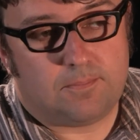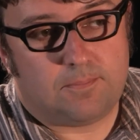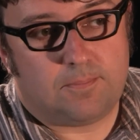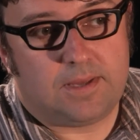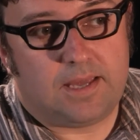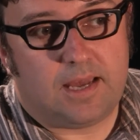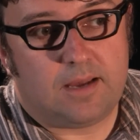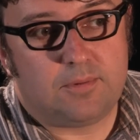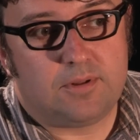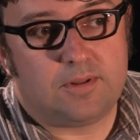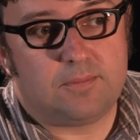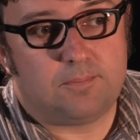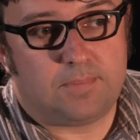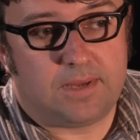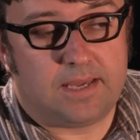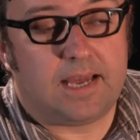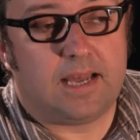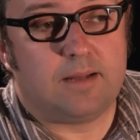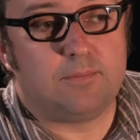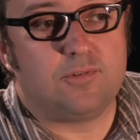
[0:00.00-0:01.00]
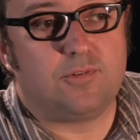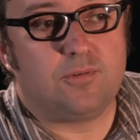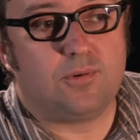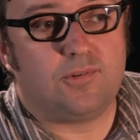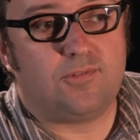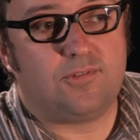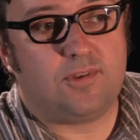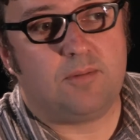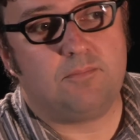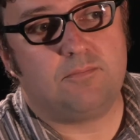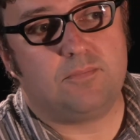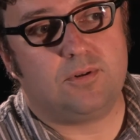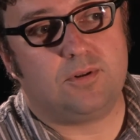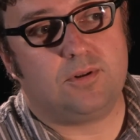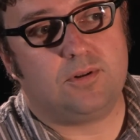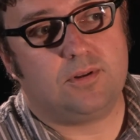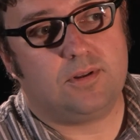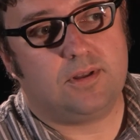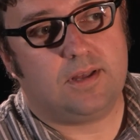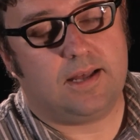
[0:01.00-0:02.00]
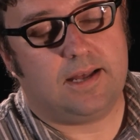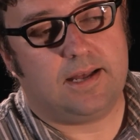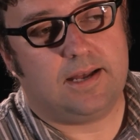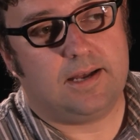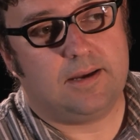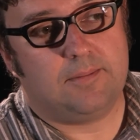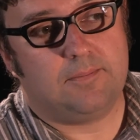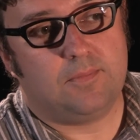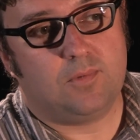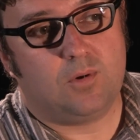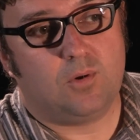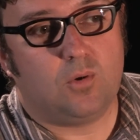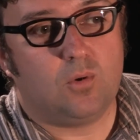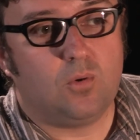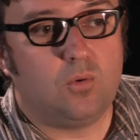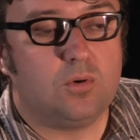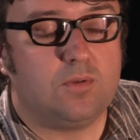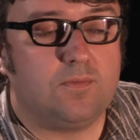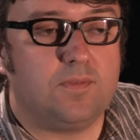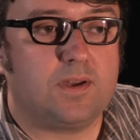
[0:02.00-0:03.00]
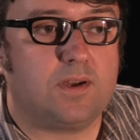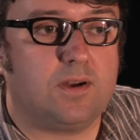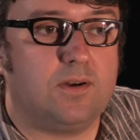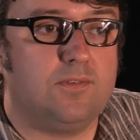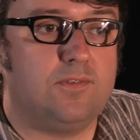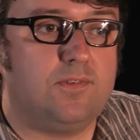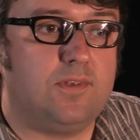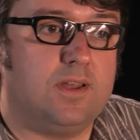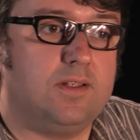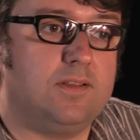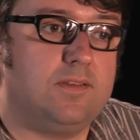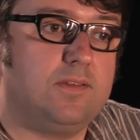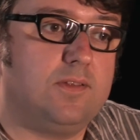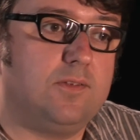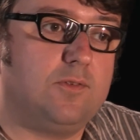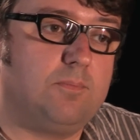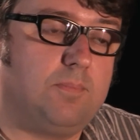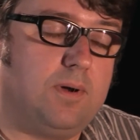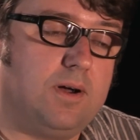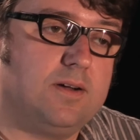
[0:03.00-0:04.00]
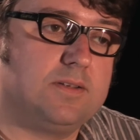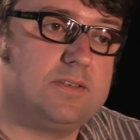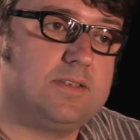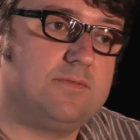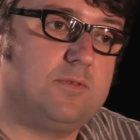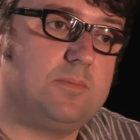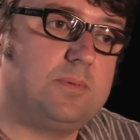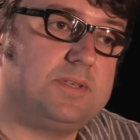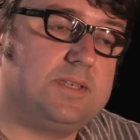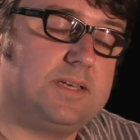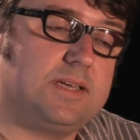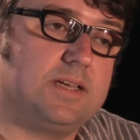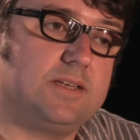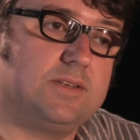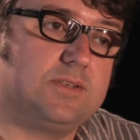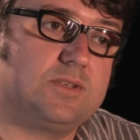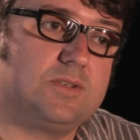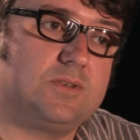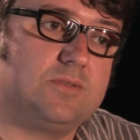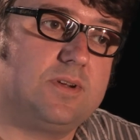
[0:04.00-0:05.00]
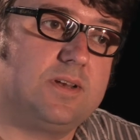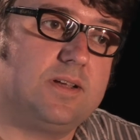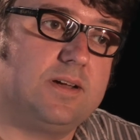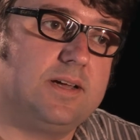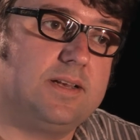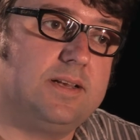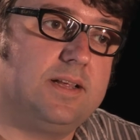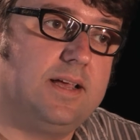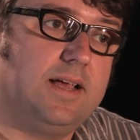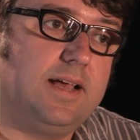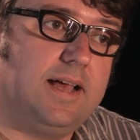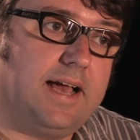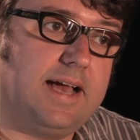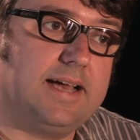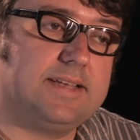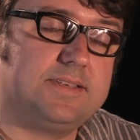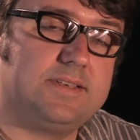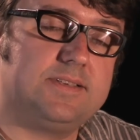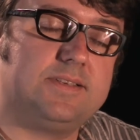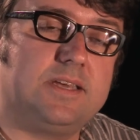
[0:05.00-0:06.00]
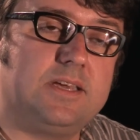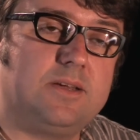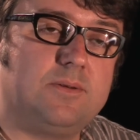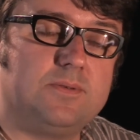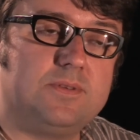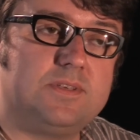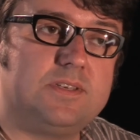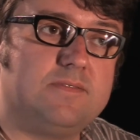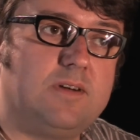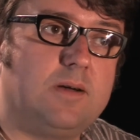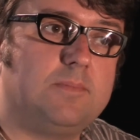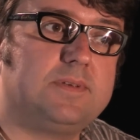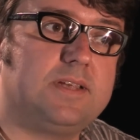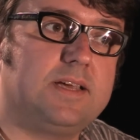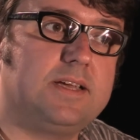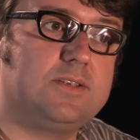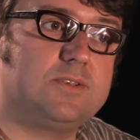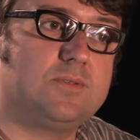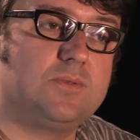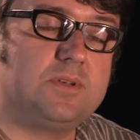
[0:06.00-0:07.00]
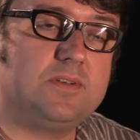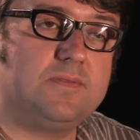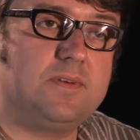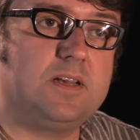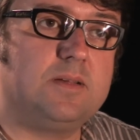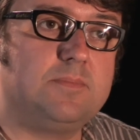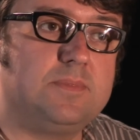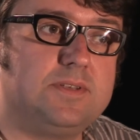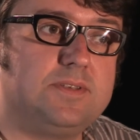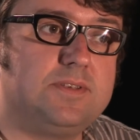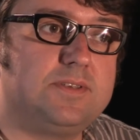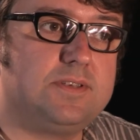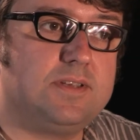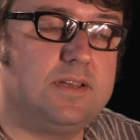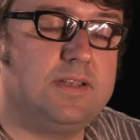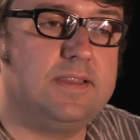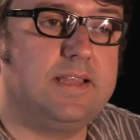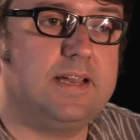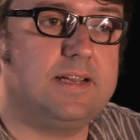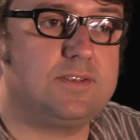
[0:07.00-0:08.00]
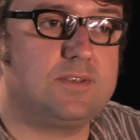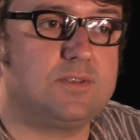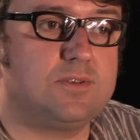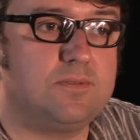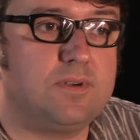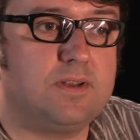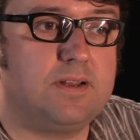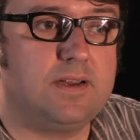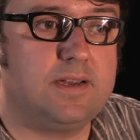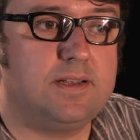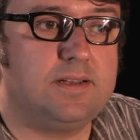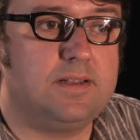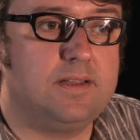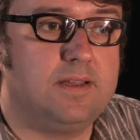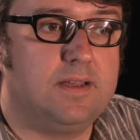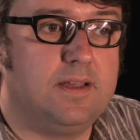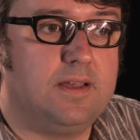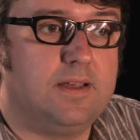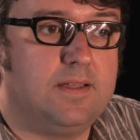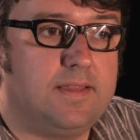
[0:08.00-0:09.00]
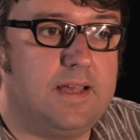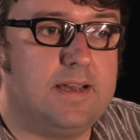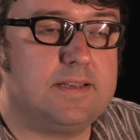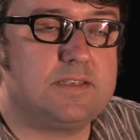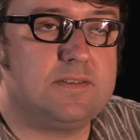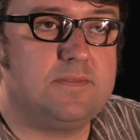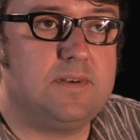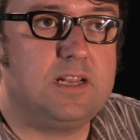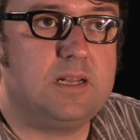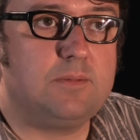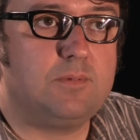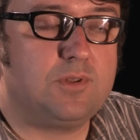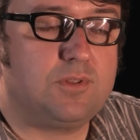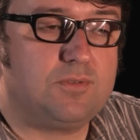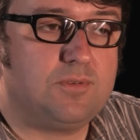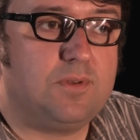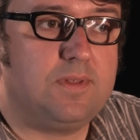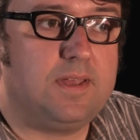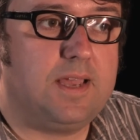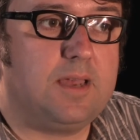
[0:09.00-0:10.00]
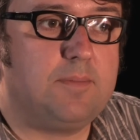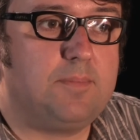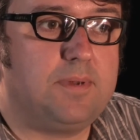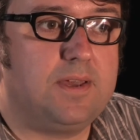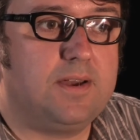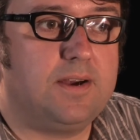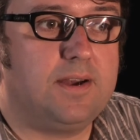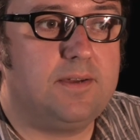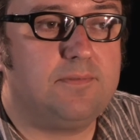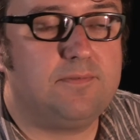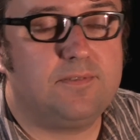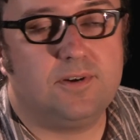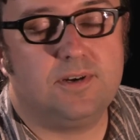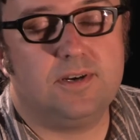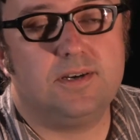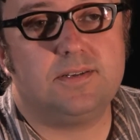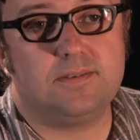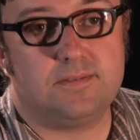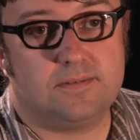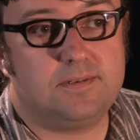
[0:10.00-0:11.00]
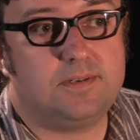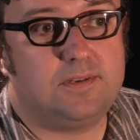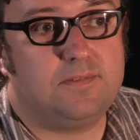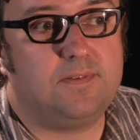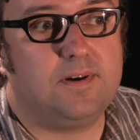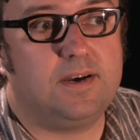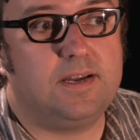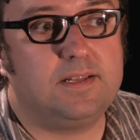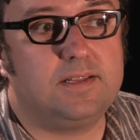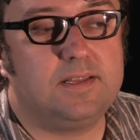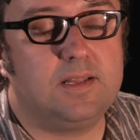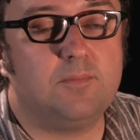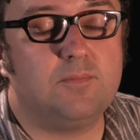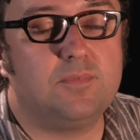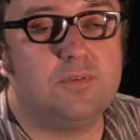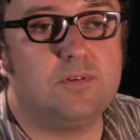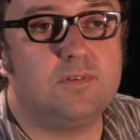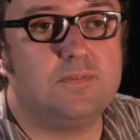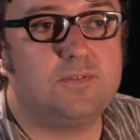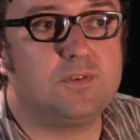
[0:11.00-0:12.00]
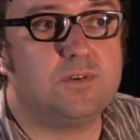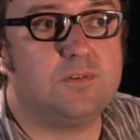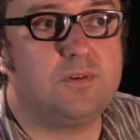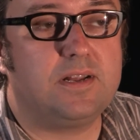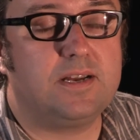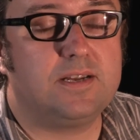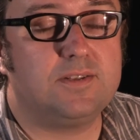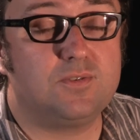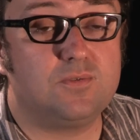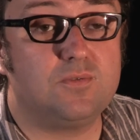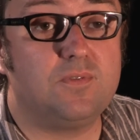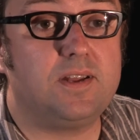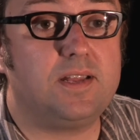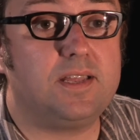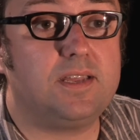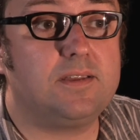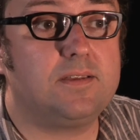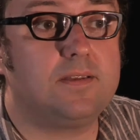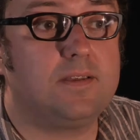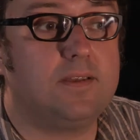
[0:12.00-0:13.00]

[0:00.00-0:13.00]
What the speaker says: be able to assemble all of the content that's part of a particular storyline as a sequence of updates or developments in that storyline. That's available through the API for a defined number of storylines already.